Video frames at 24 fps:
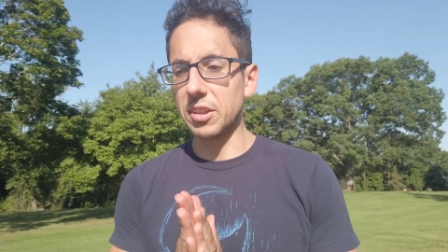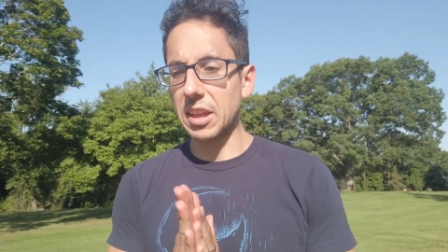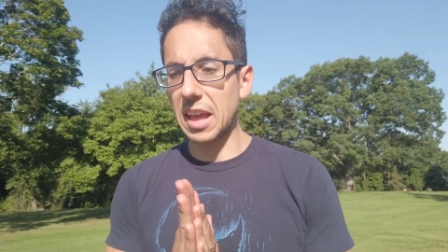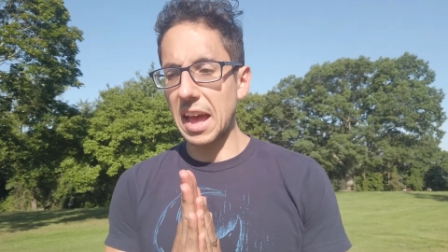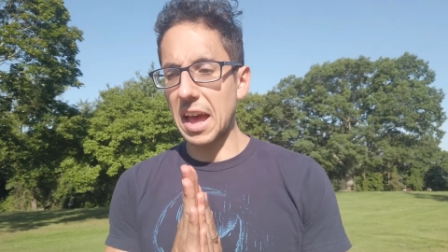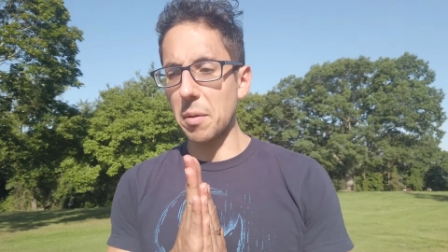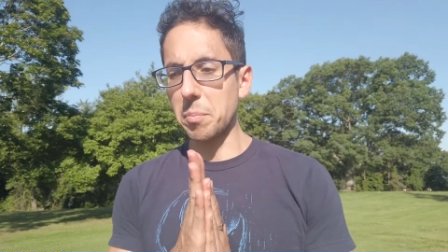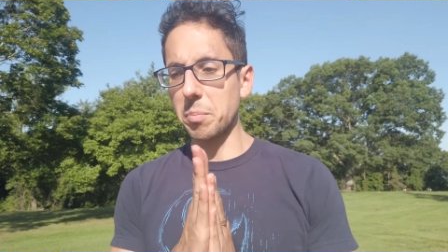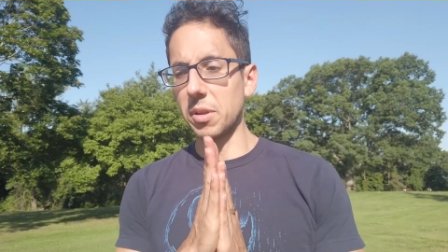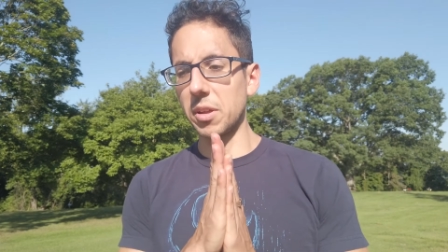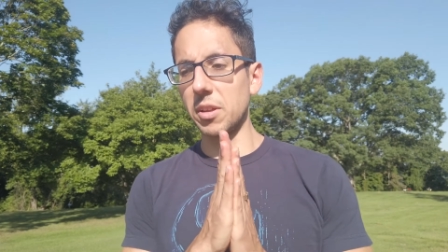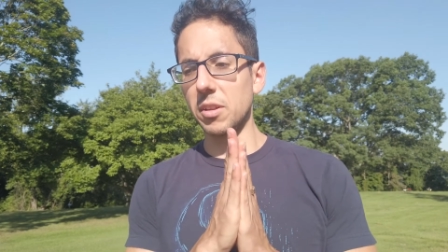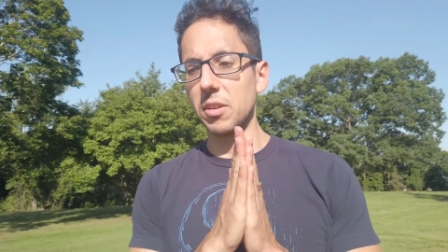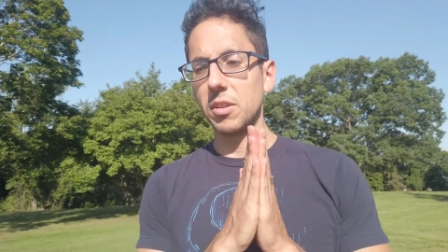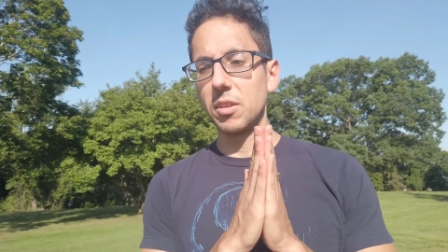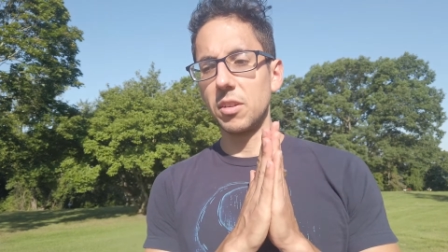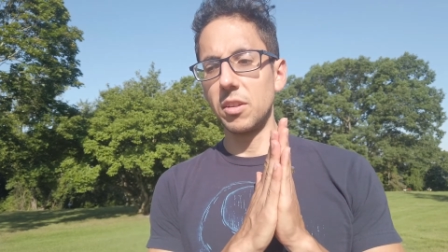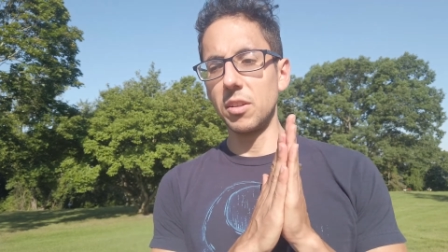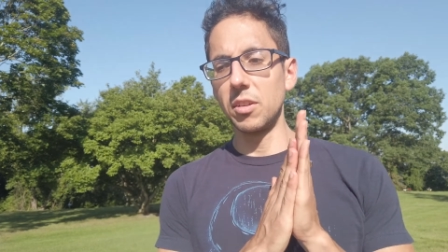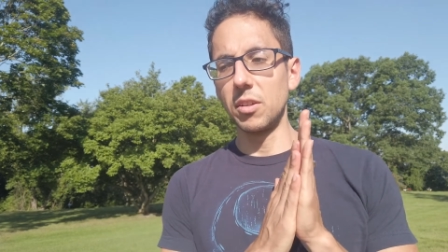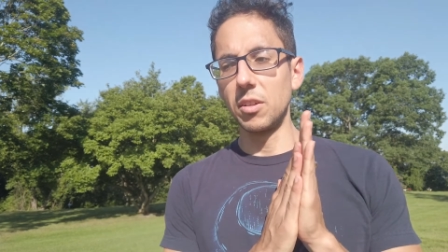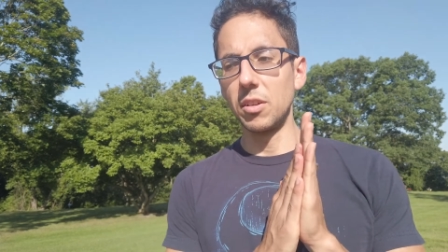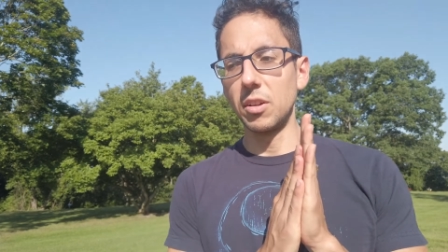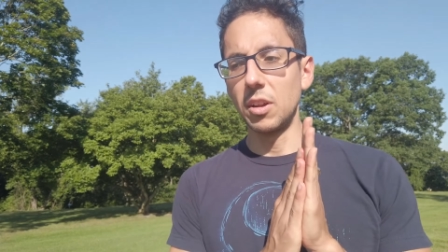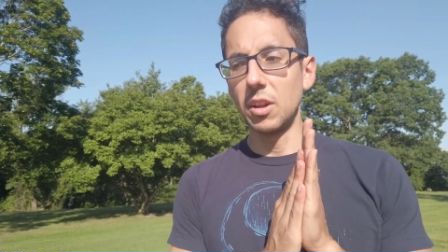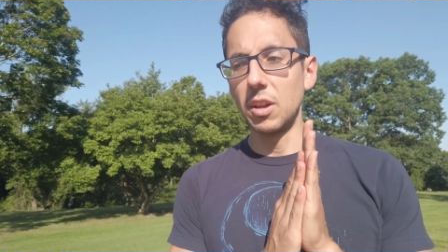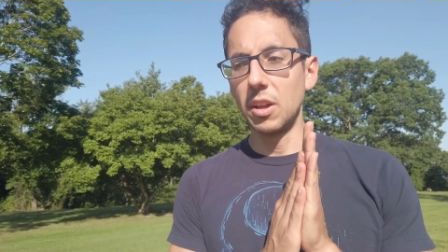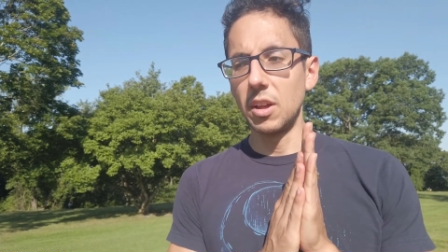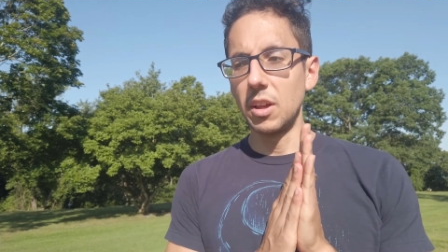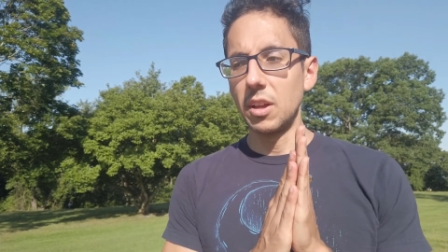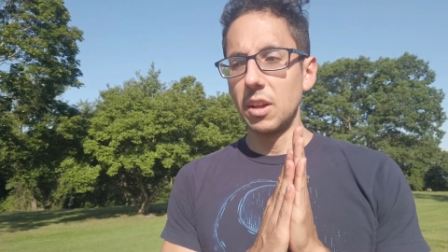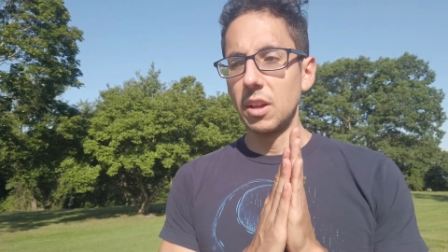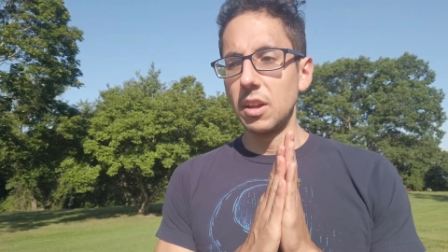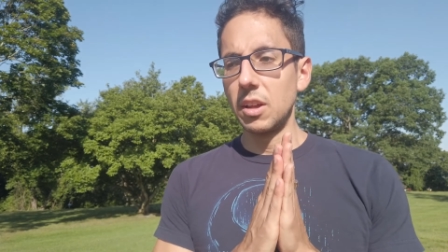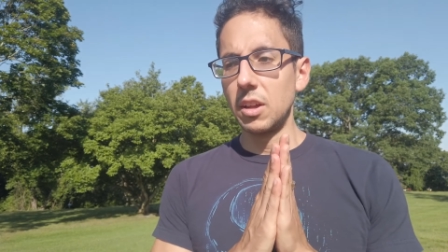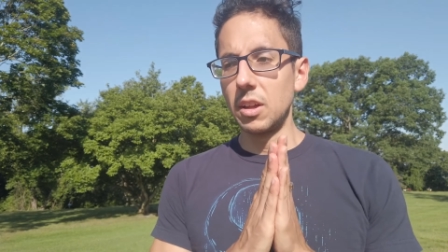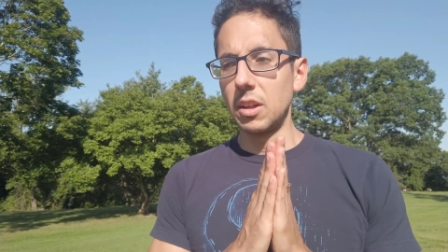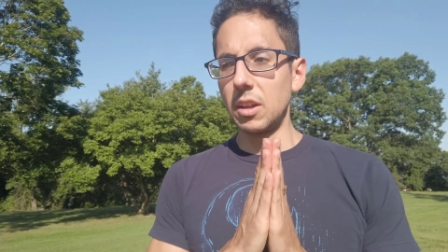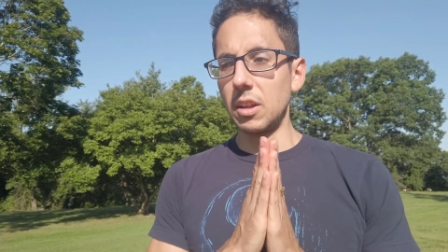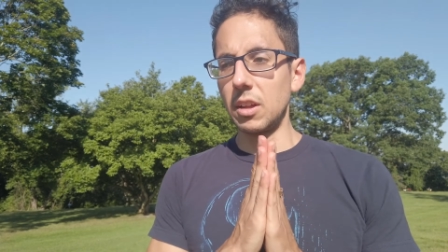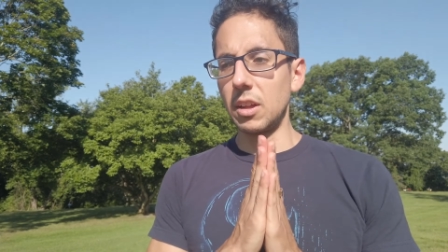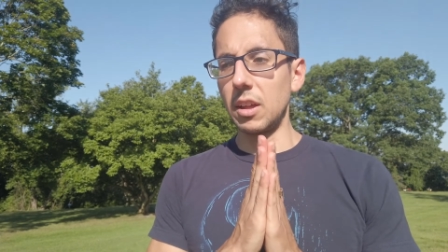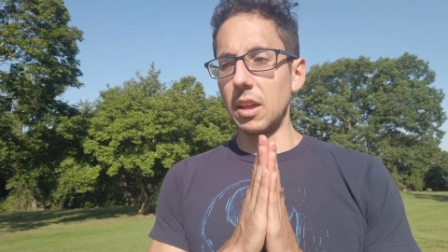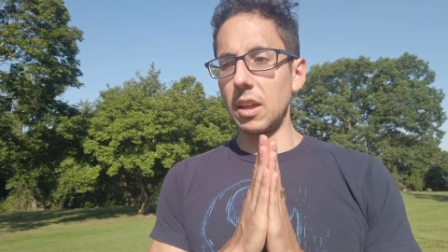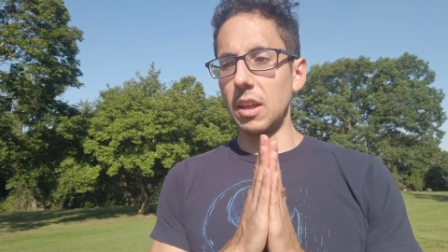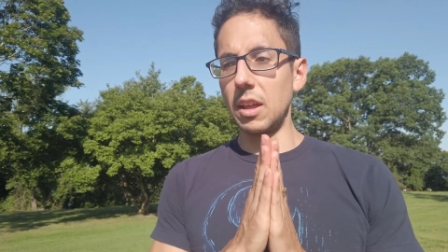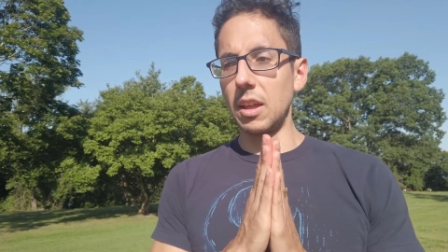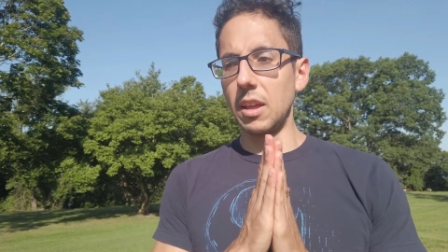happen
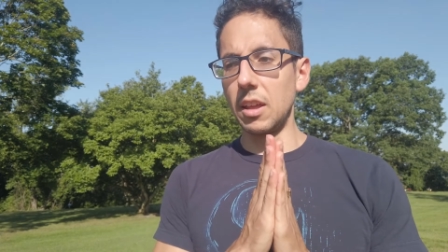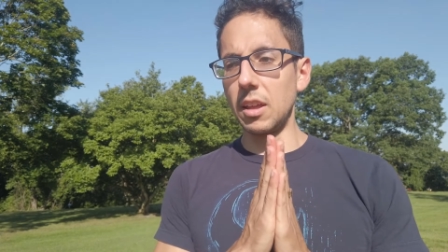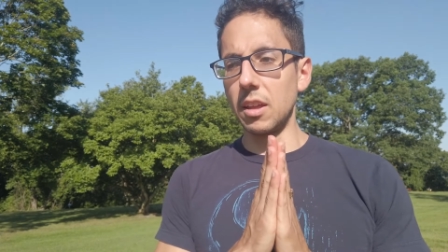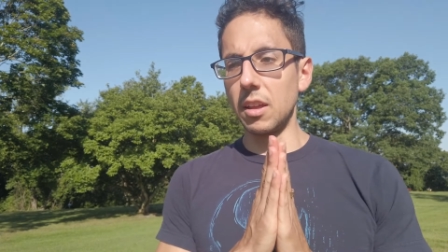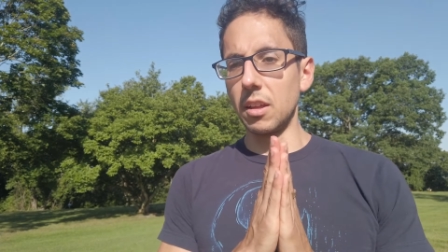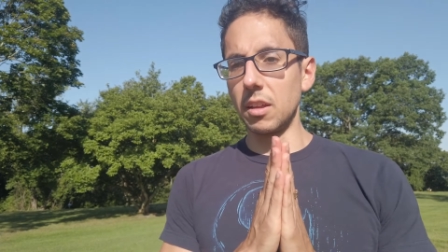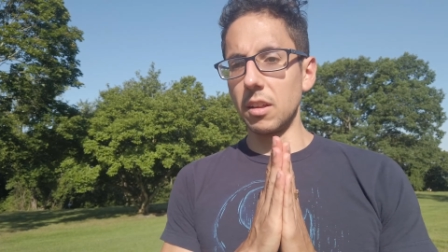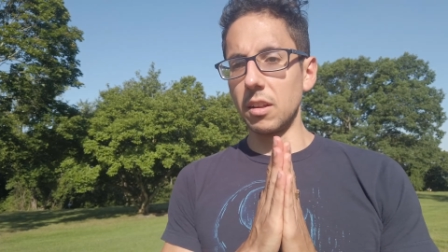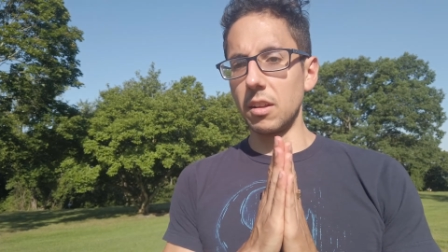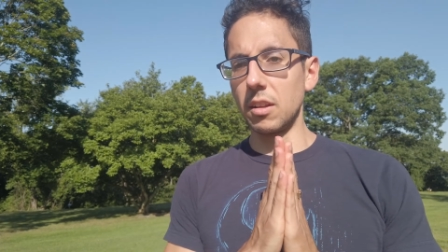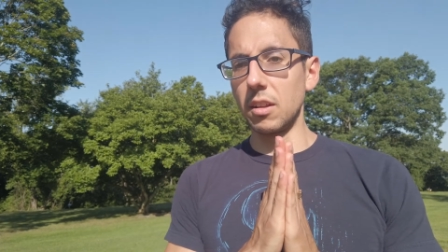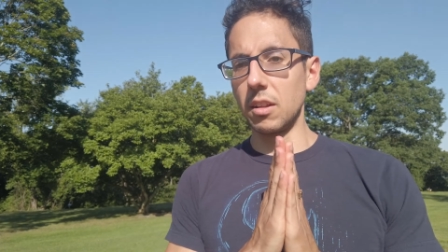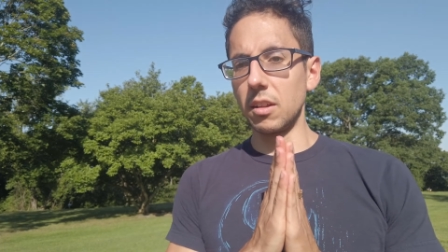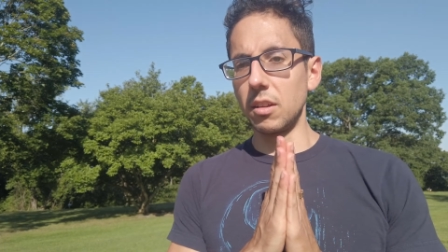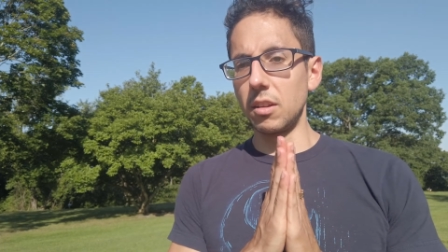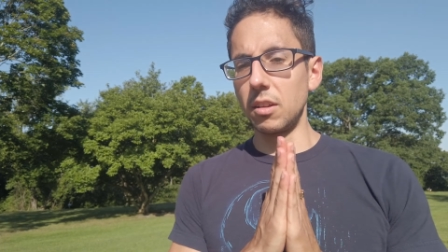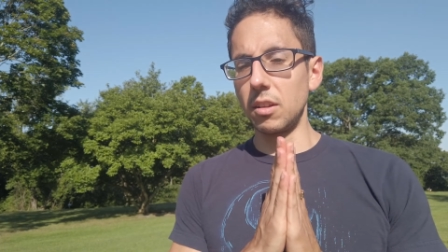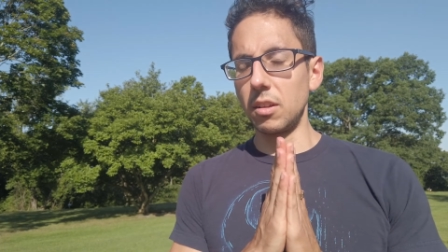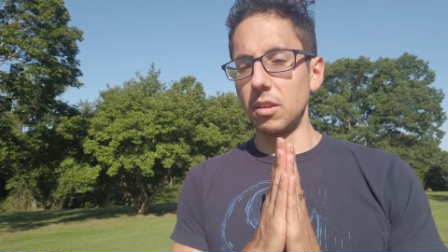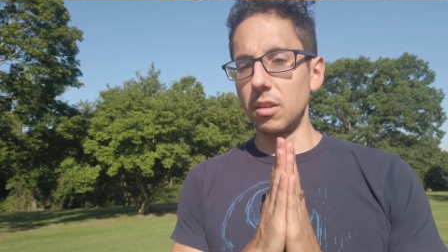in